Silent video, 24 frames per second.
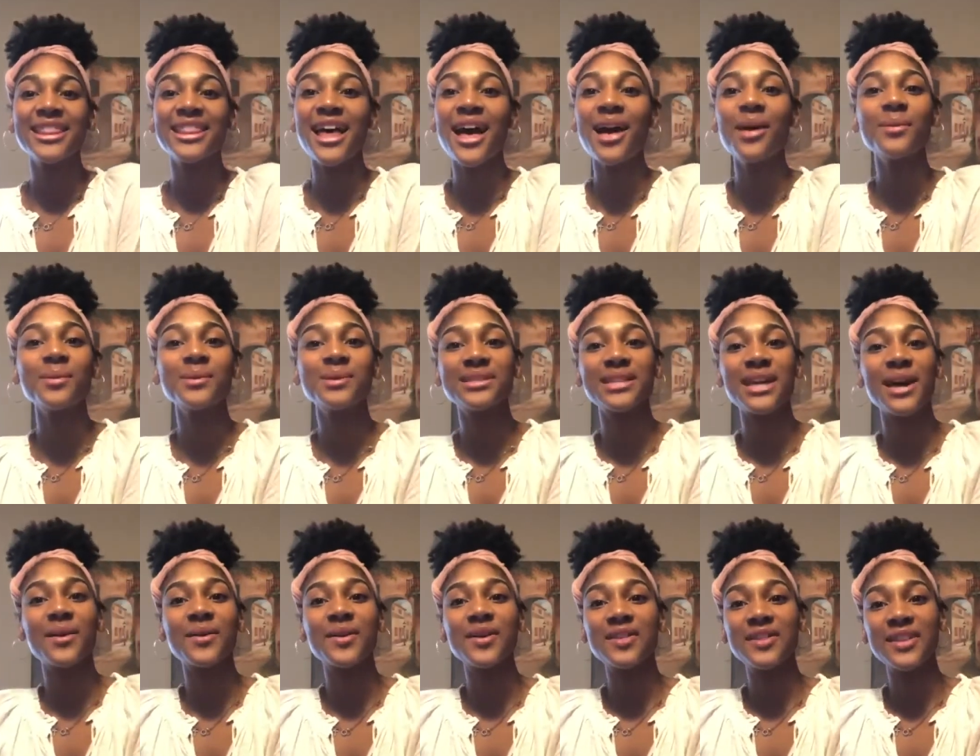That was
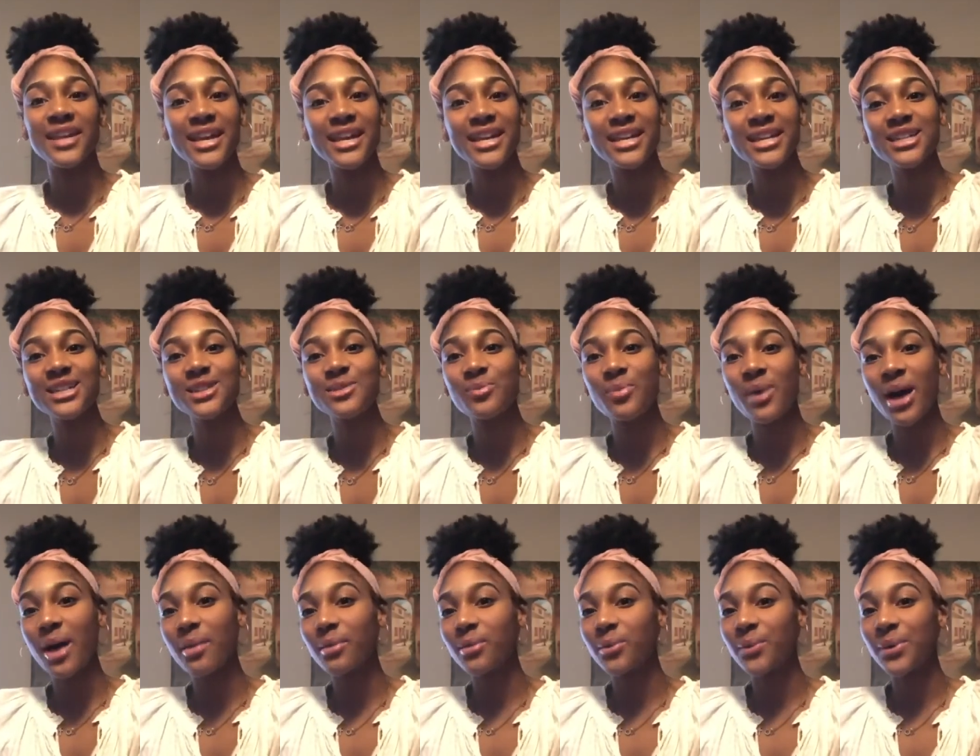our latest
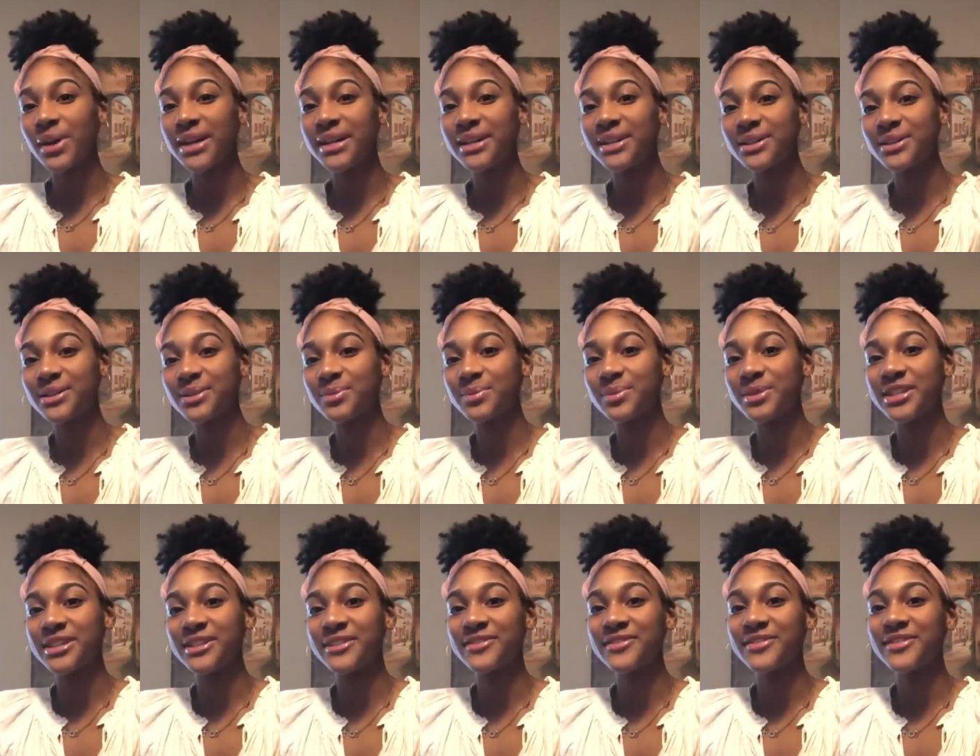Bible Way News
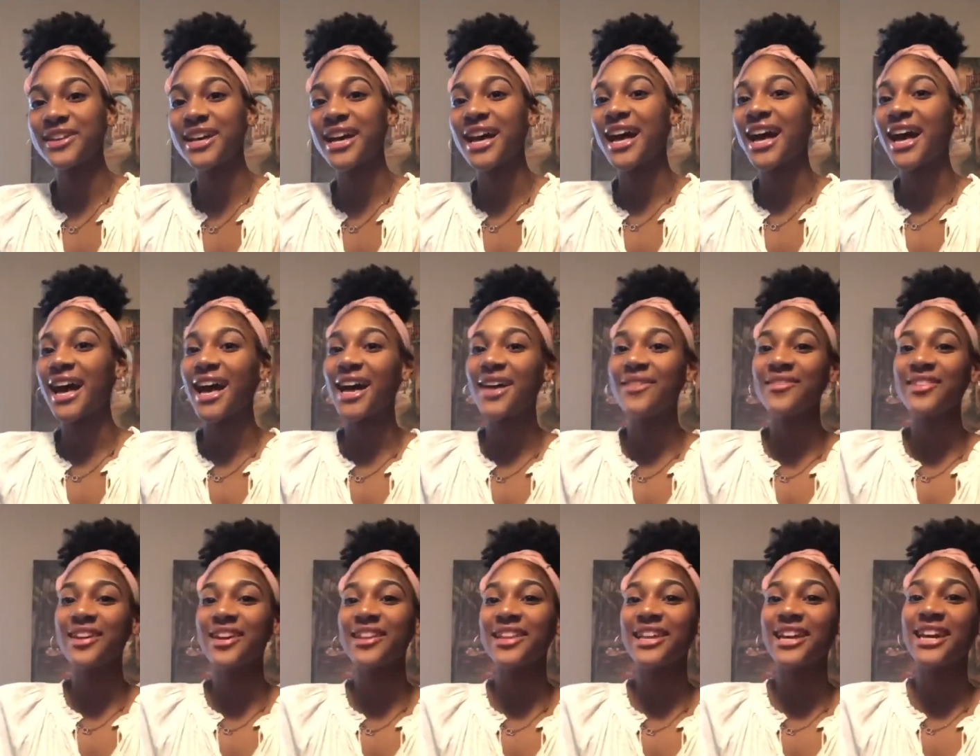Brief.
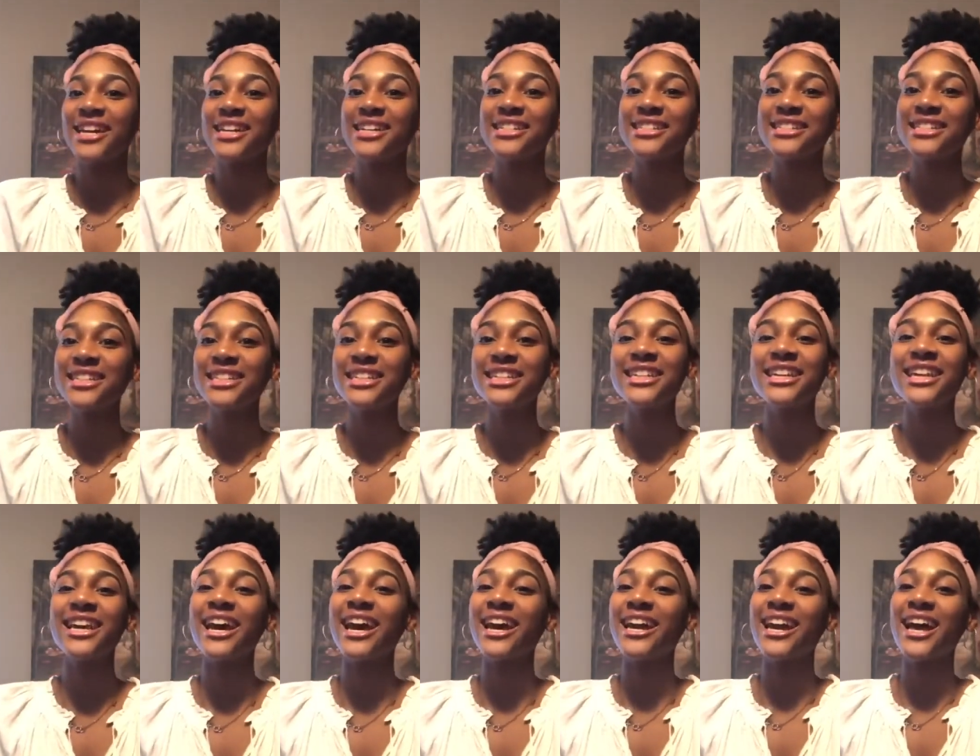I'm Kayla Henderson,
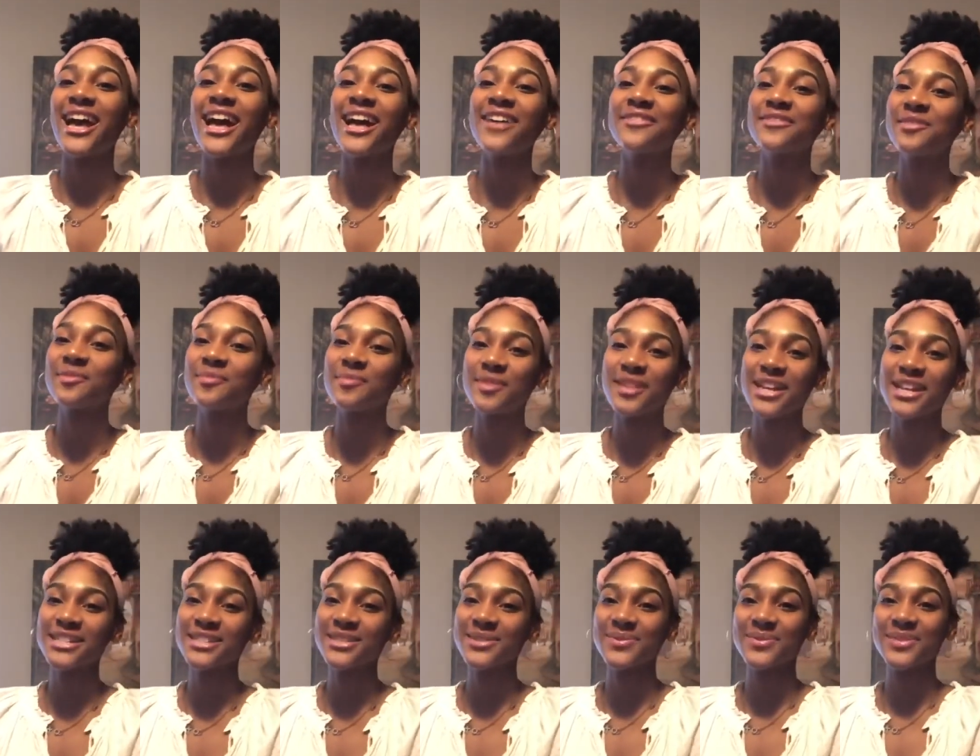and have a
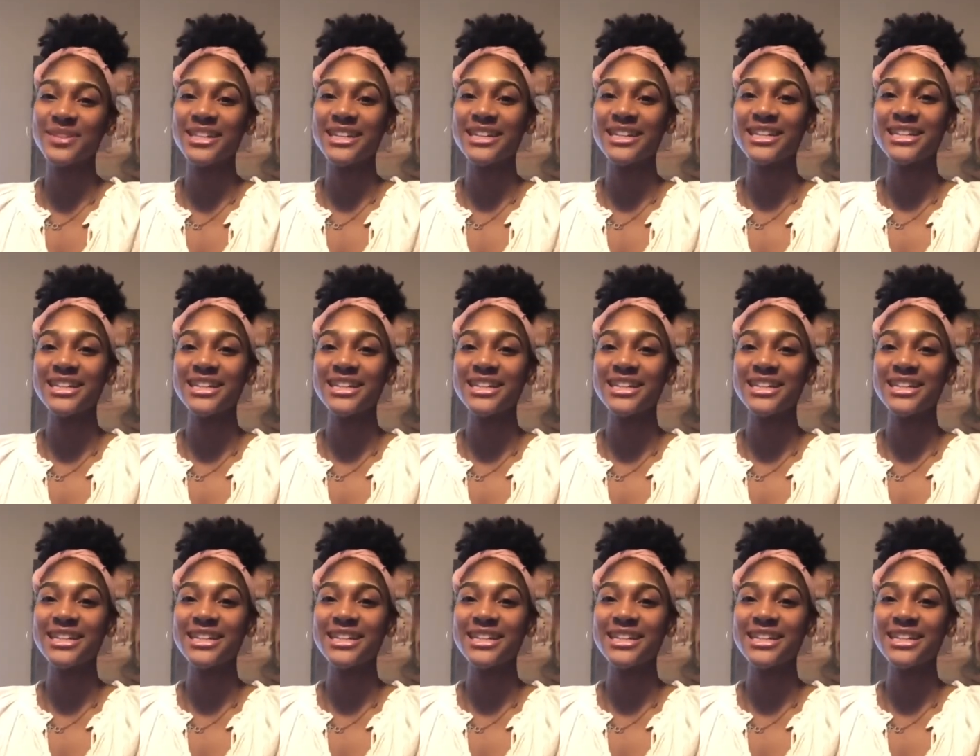blessed week.